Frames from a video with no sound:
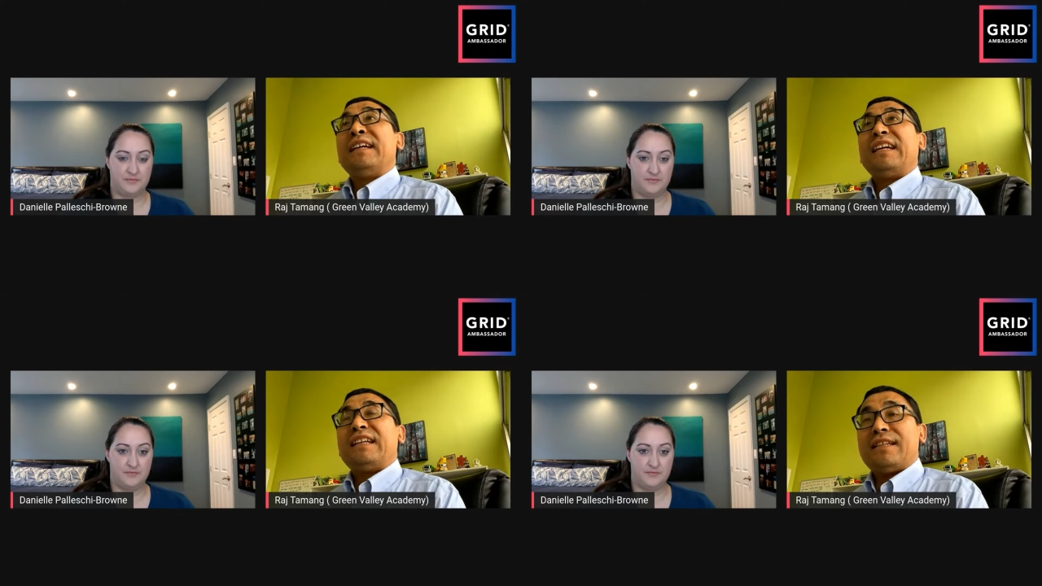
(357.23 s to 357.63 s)

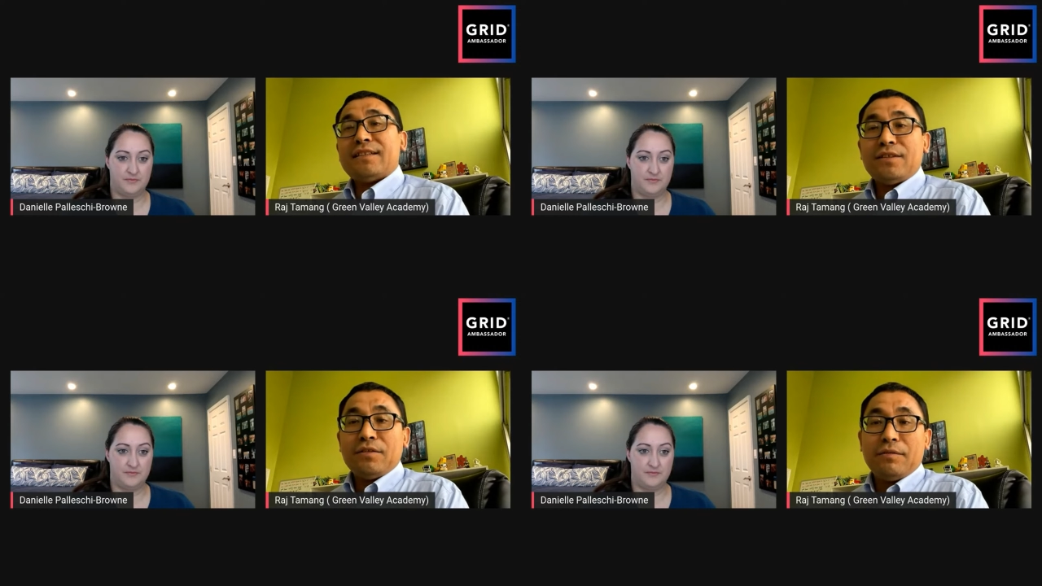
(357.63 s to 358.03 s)
Speaker 1: it's
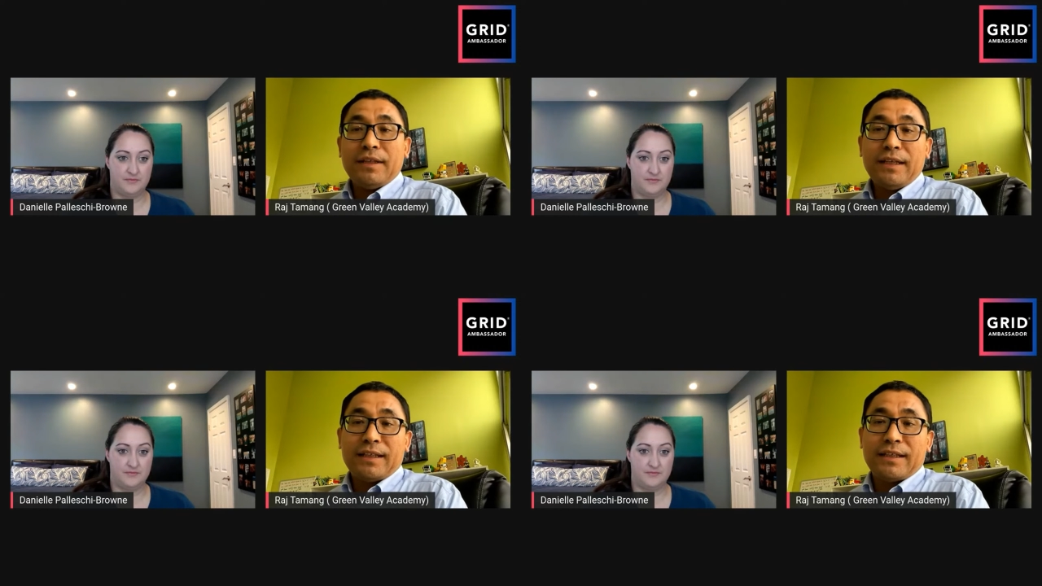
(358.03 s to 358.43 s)
just
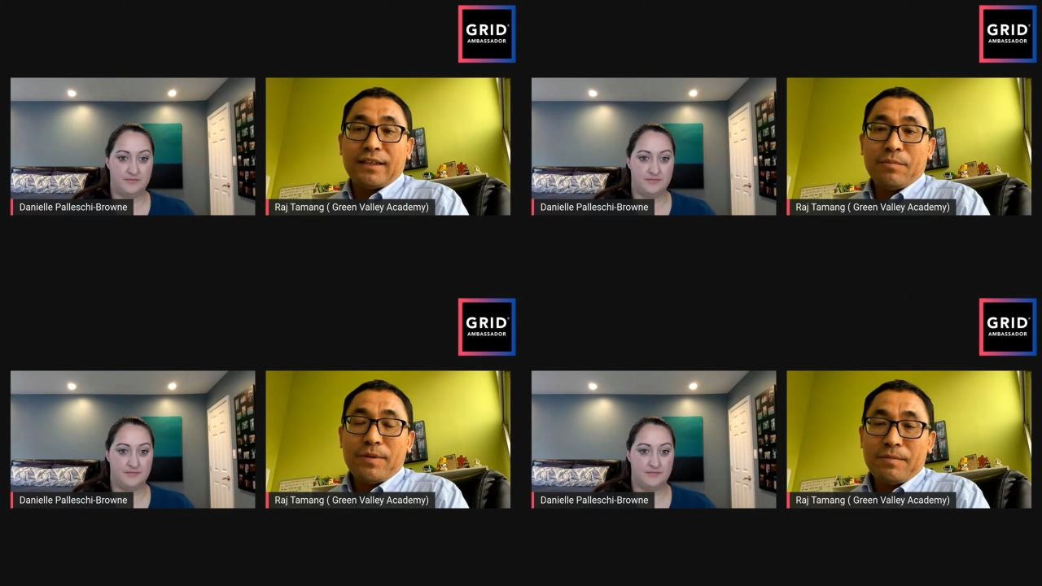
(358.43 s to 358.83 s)
unique. You
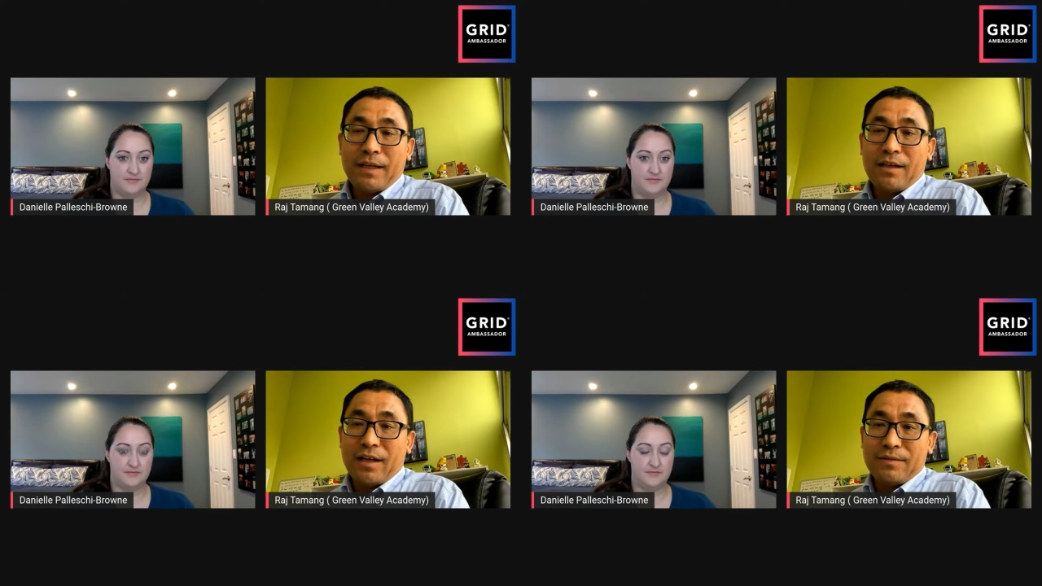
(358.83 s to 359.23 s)
know, people
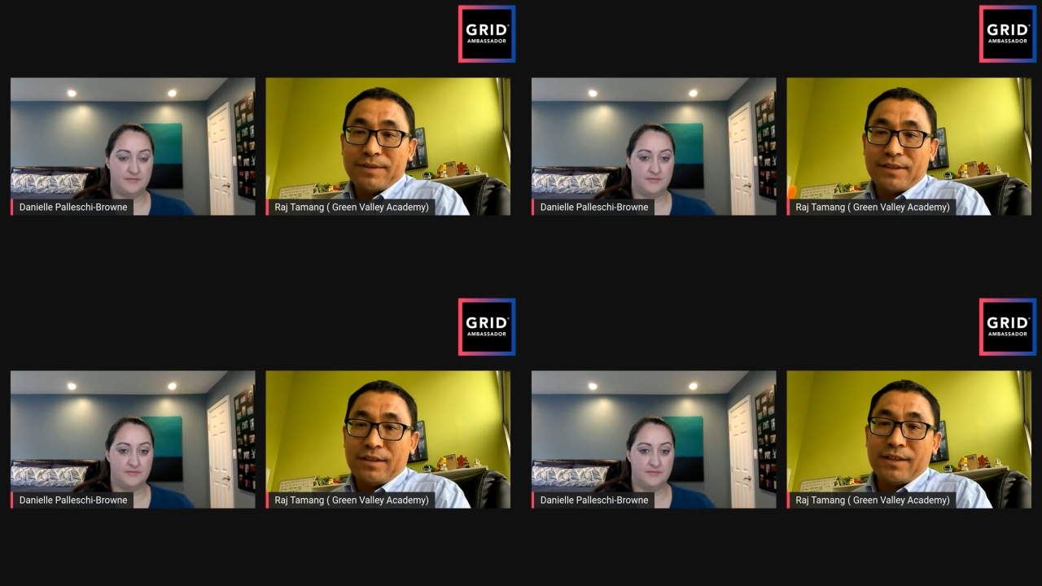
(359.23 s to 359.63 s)
are
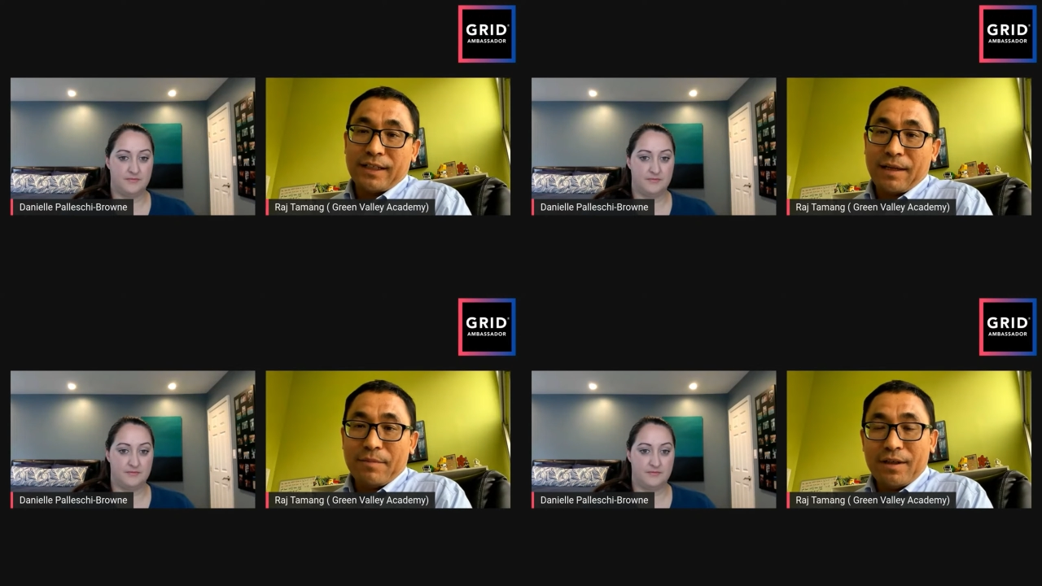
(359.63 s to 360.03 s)
always
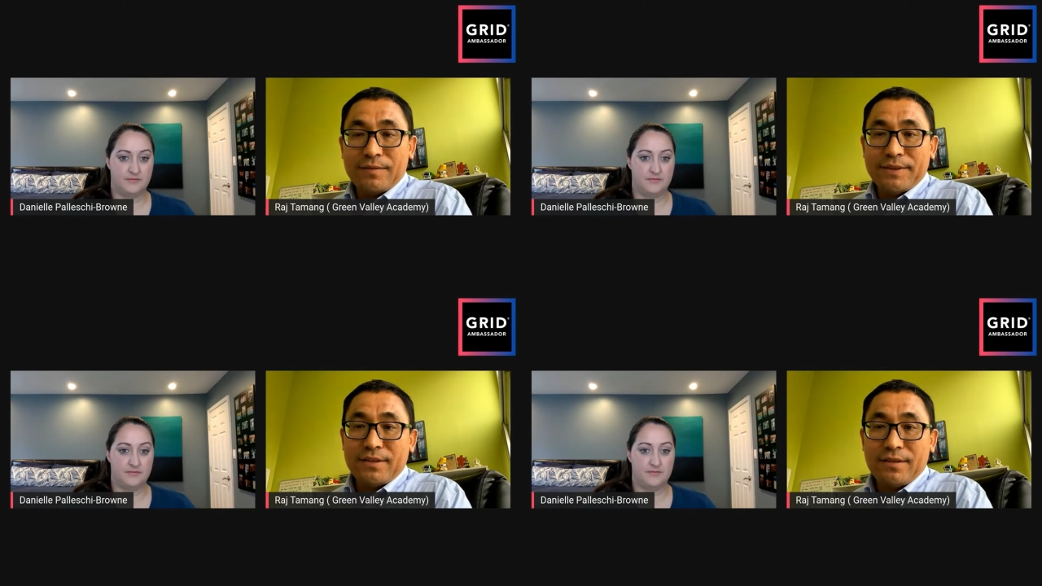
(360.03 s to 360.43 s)
learning. I'm
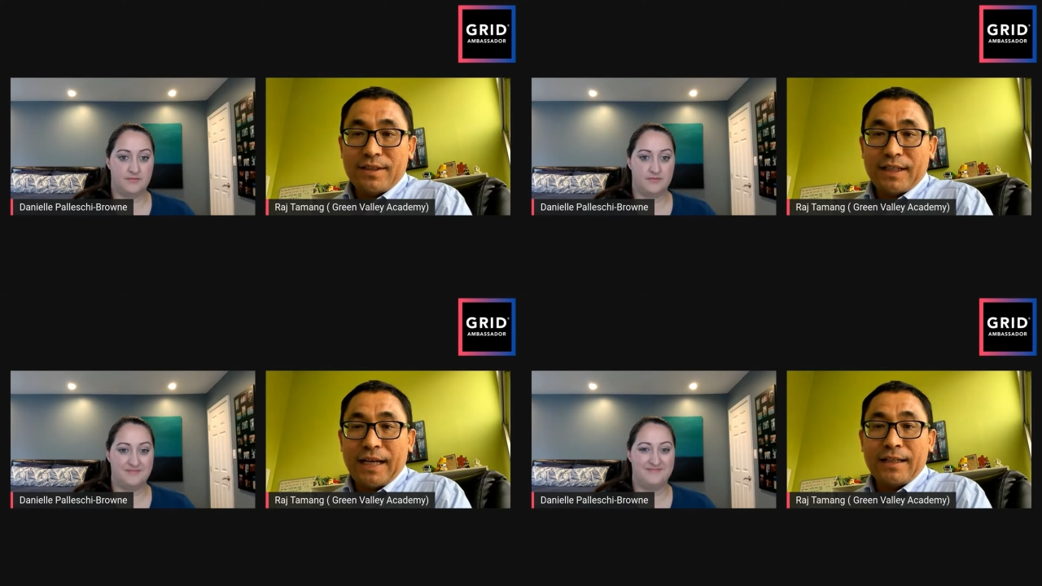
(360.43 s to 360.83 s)
always
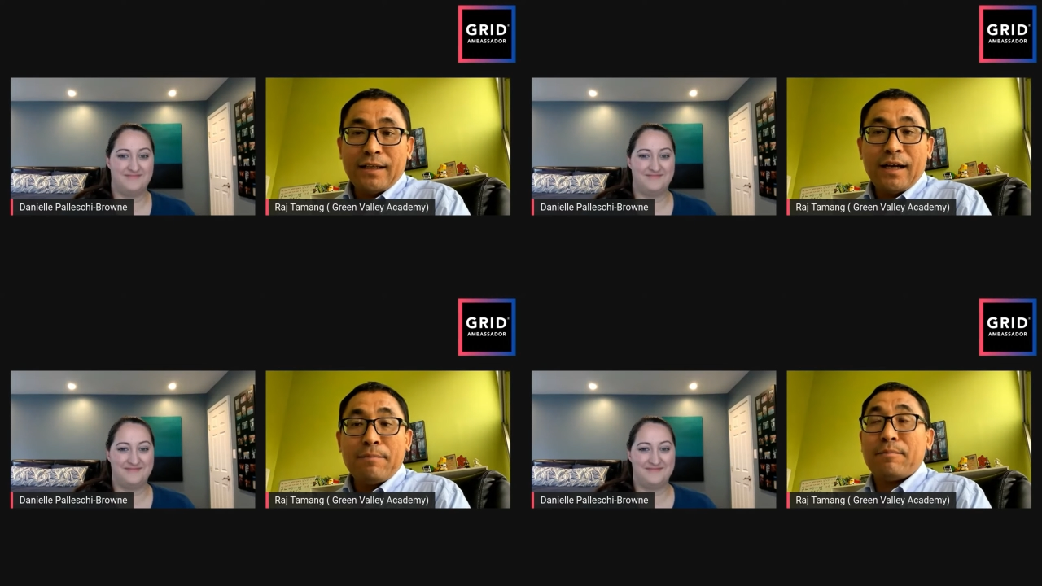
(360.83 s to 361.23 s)
learning. I
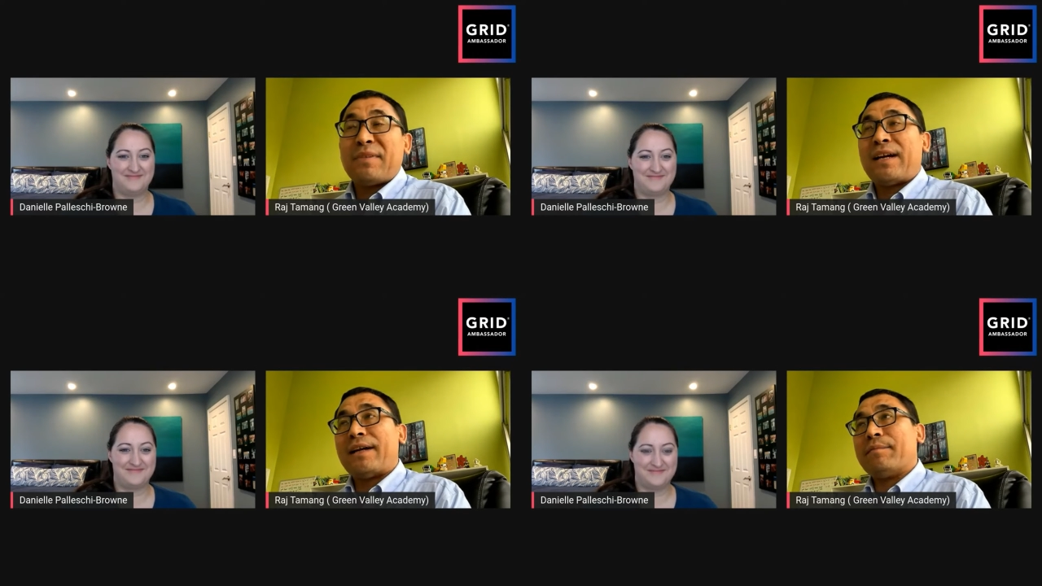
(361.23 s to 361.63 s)
love,
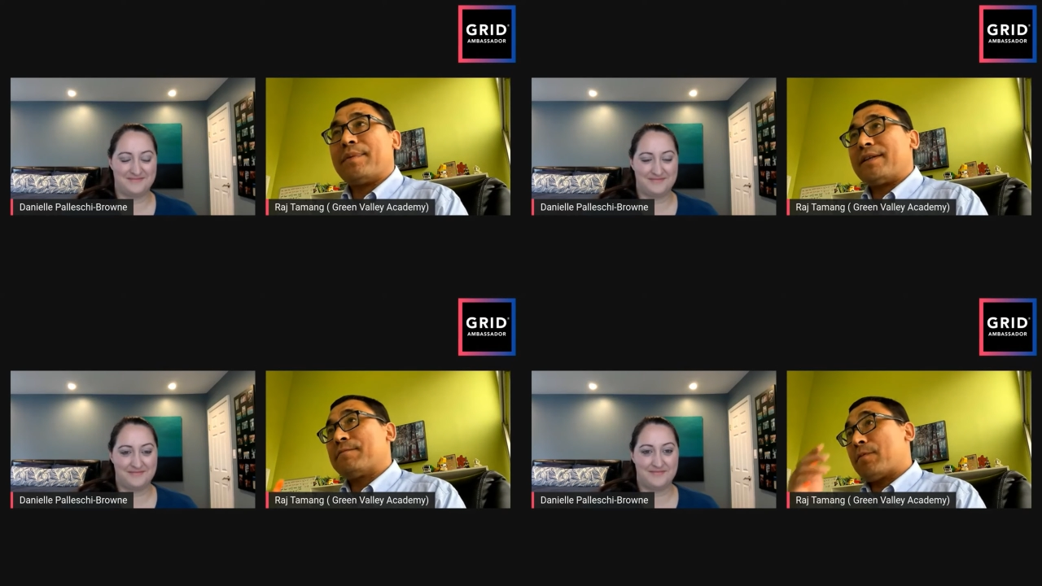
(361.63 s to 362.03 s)

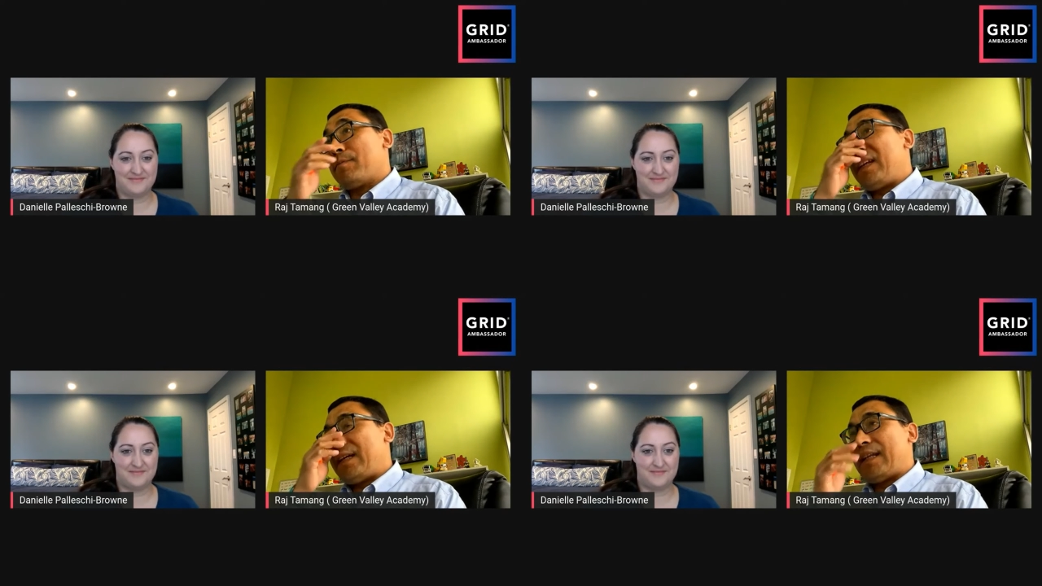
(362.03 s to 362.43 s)
but for
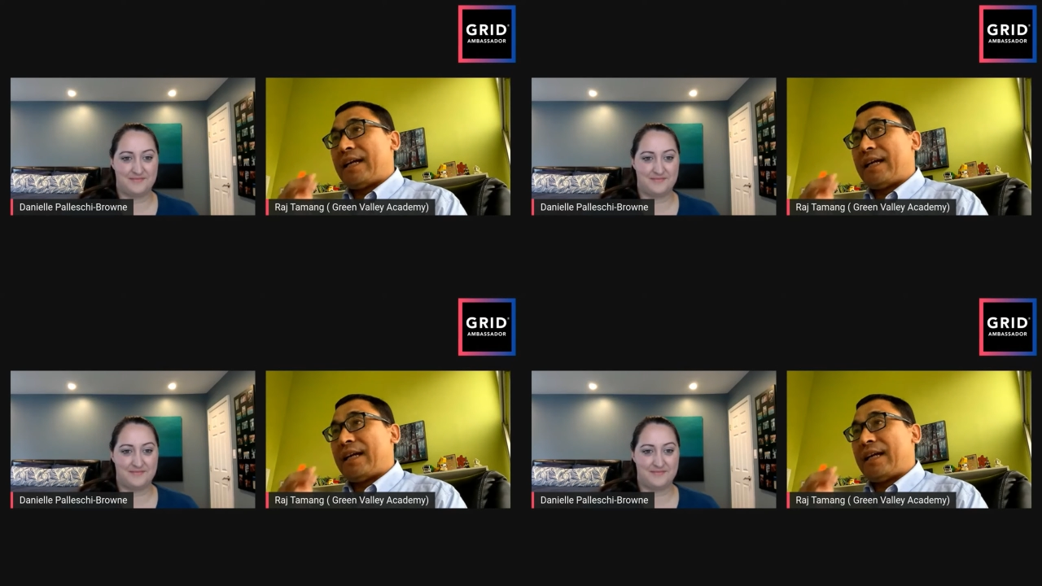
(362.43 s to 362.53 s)
me,